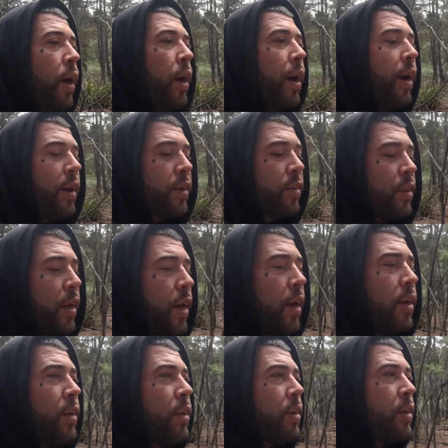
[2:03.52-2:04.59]
And
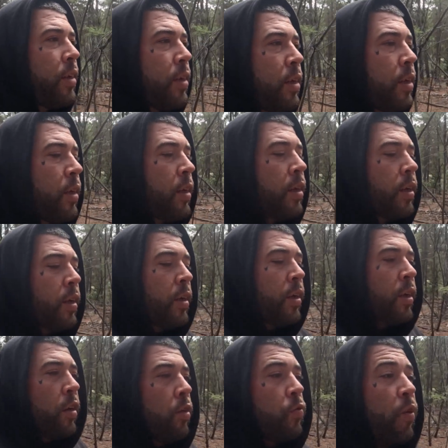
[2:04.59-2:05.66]
then
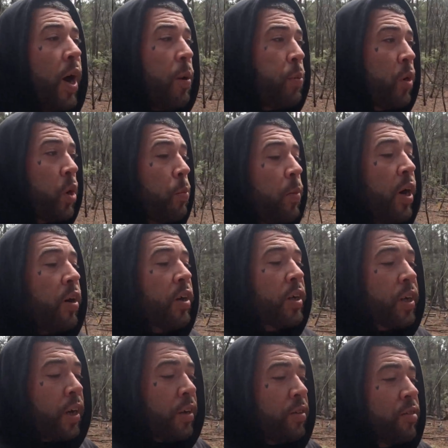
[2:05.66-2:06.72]
rap in
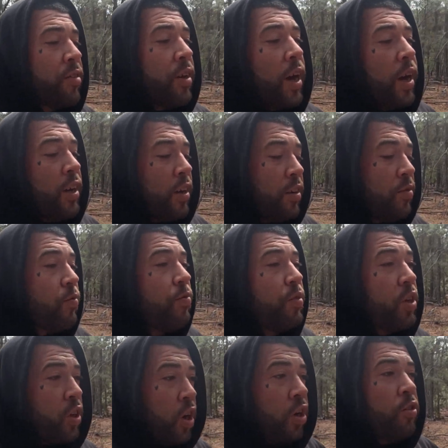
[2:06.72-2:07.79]
America started,
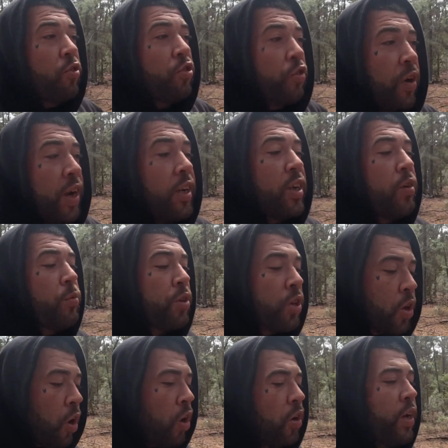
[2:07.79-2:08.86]
you know, trending with
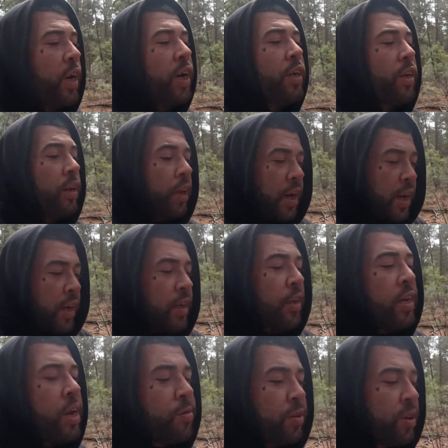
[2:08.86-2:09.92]
codeine and lean
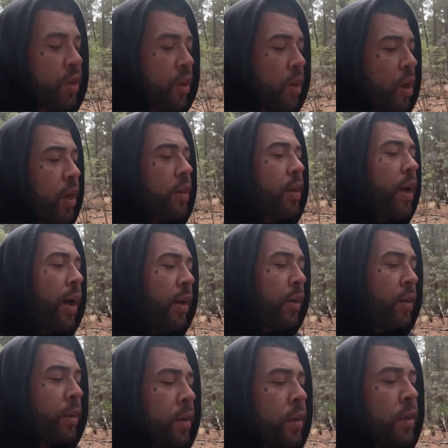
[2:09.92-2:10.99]
and everything like that.
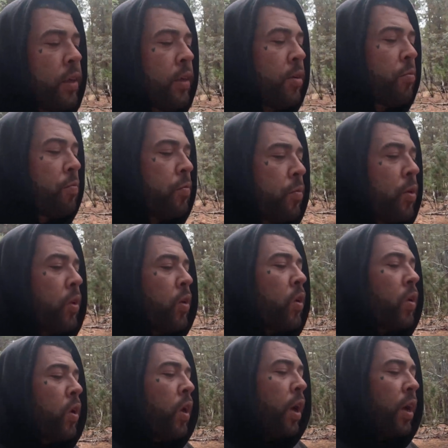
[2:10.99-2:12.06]

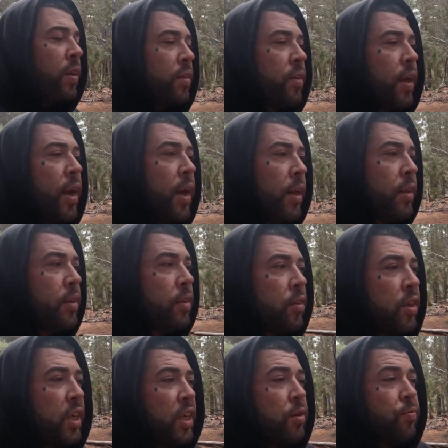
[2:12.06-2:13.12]
And then
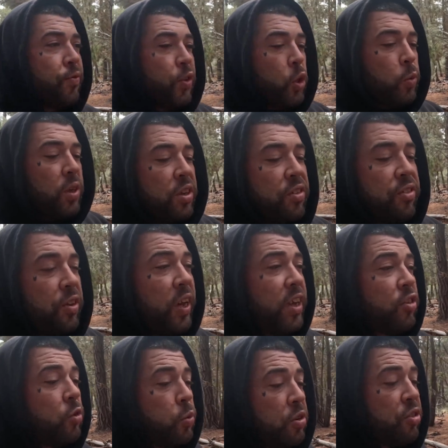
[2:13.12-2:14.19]
the influence
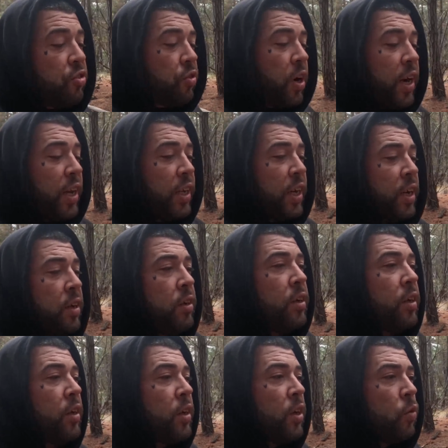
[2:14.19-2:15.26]
led to Australia.
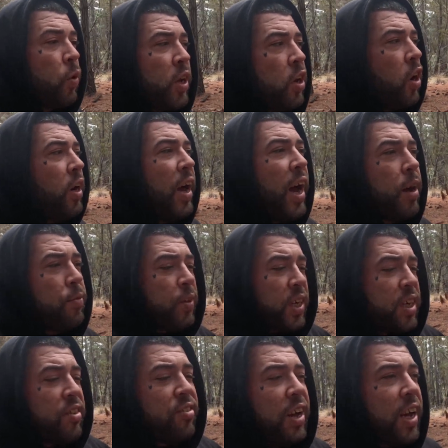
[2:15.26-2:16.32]
We don't have the
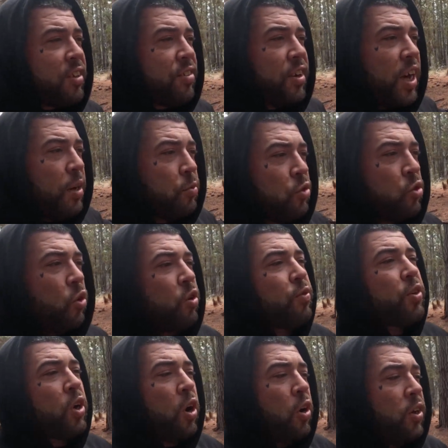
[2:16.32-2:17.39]
exact same sort
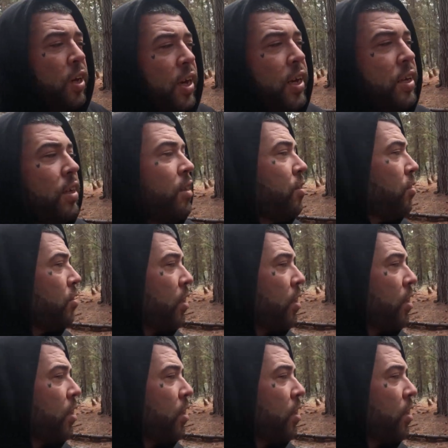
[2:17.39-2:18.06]
of codeine